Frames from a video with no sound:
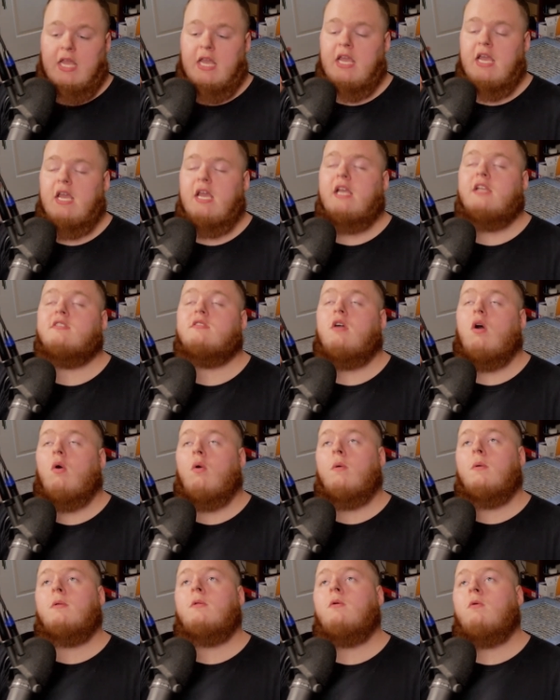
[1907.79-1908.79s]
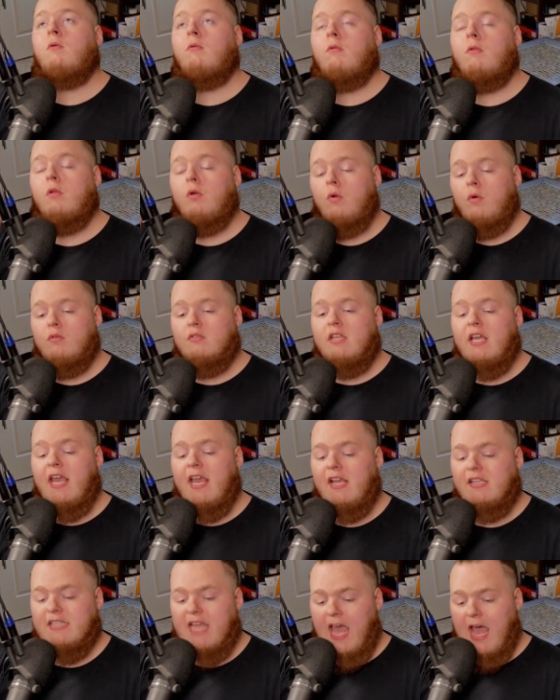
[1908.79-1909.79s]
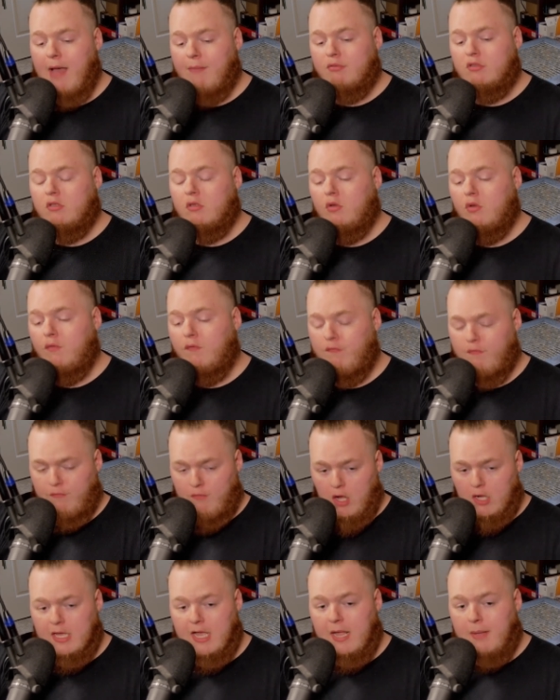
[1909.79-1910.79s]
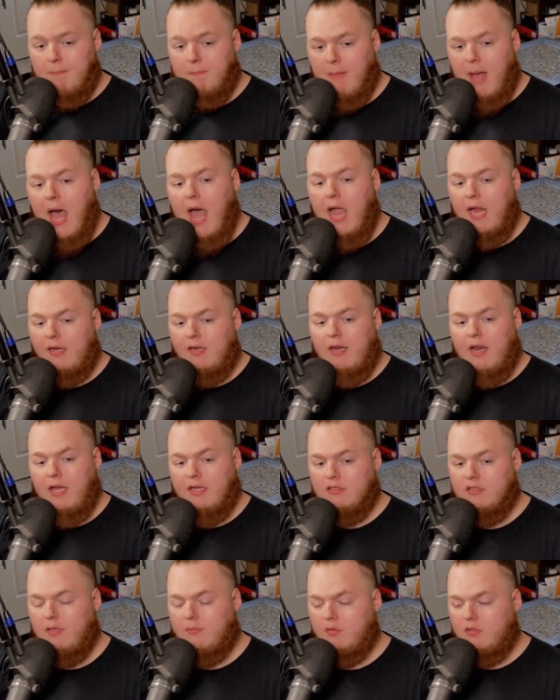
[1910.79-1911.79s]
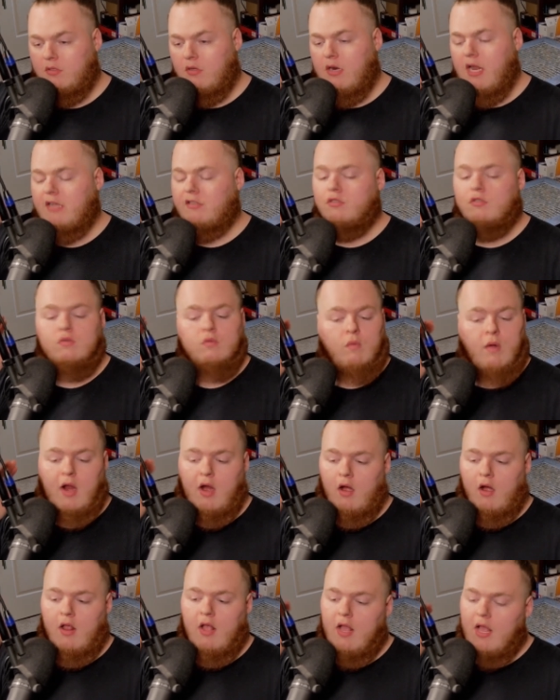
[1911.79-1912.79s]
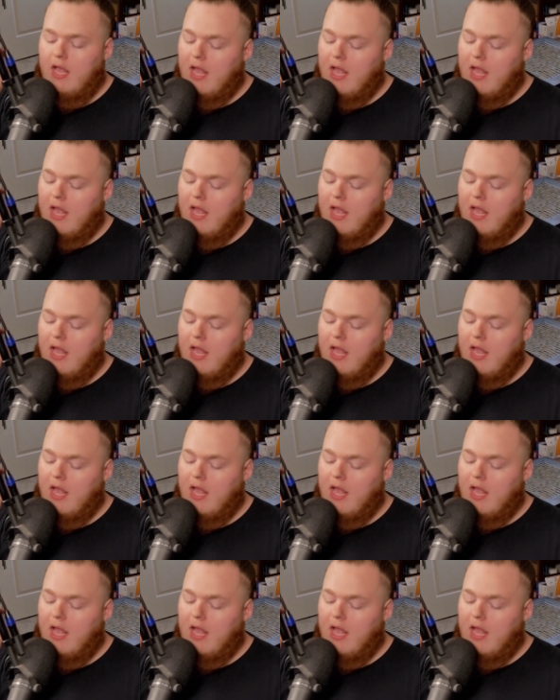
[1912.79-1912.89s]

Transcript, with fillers: he is going to lose his absolute fucking mind next episode. I swear.